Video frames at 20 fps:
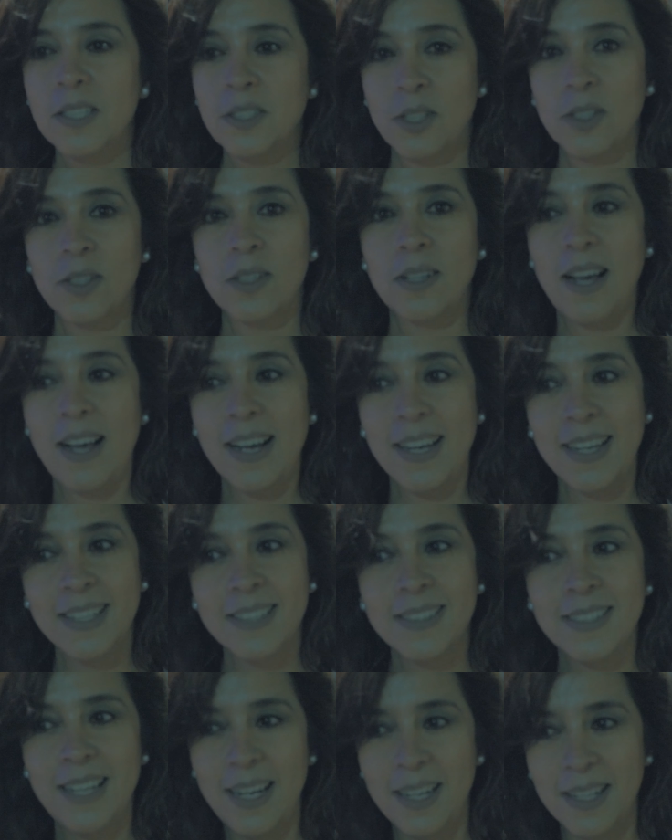So I
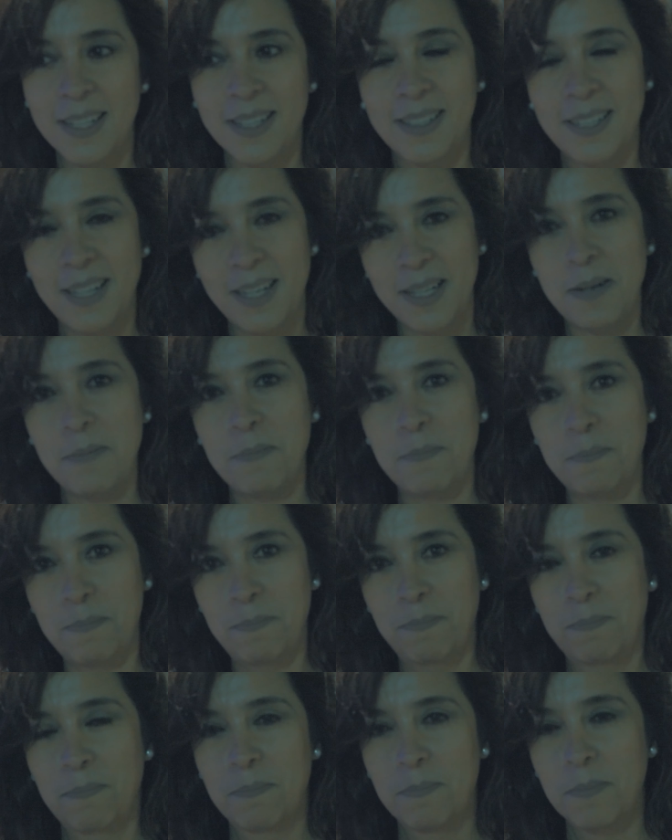guess that kind of
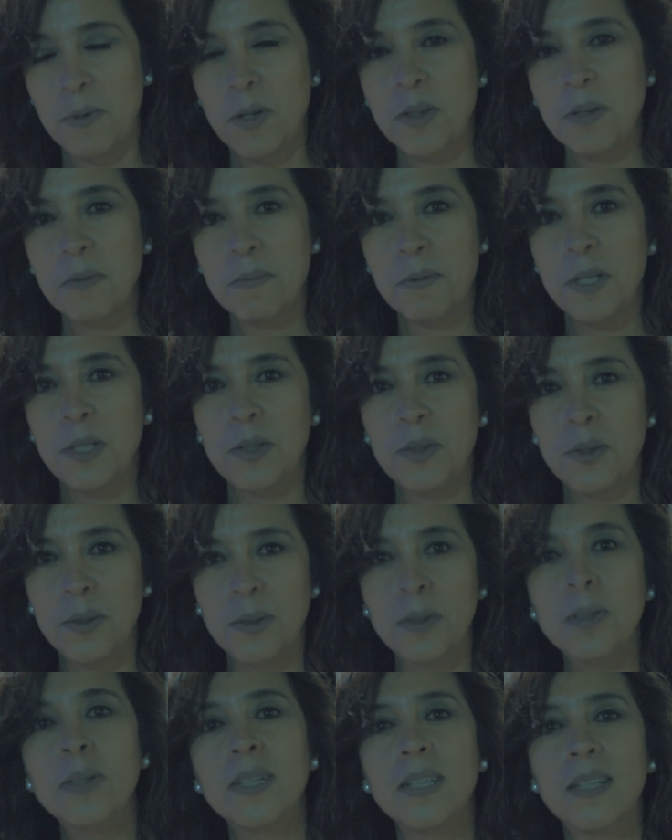brought the
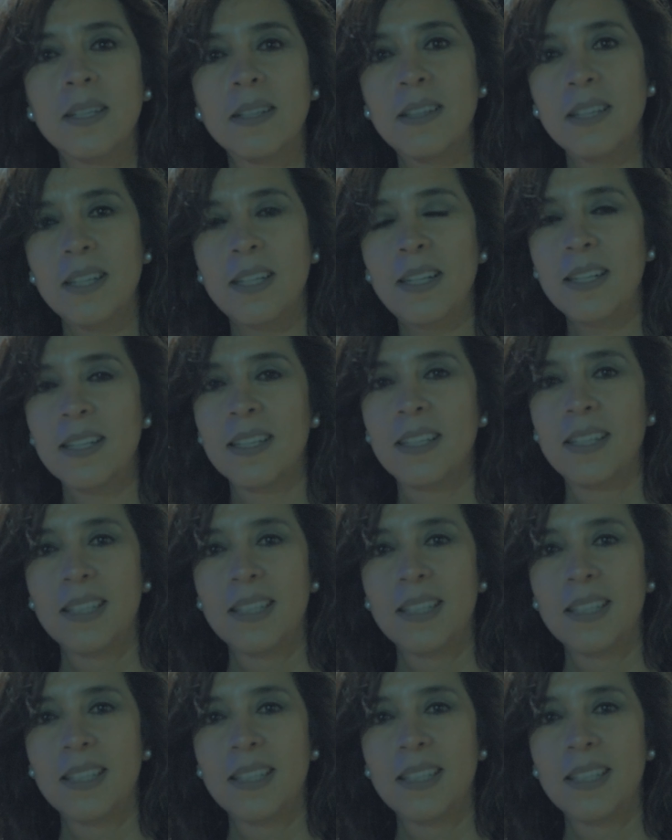breakthrough there.